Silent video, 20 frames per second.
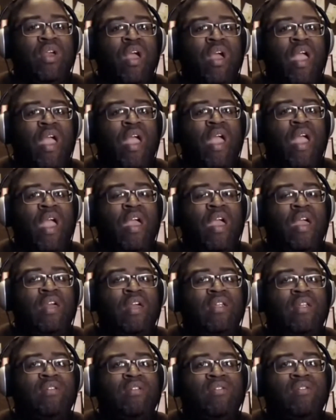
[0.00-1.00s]

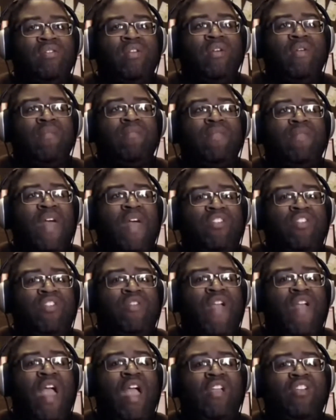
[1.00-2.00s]
And that's a
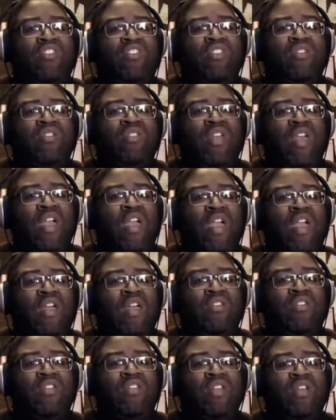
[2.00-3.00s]
faction
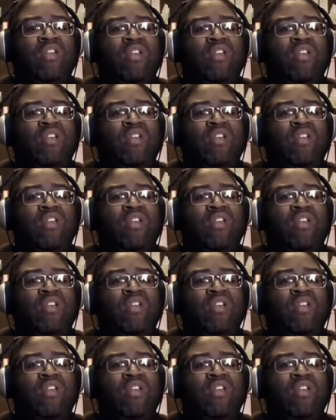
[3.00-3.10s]
that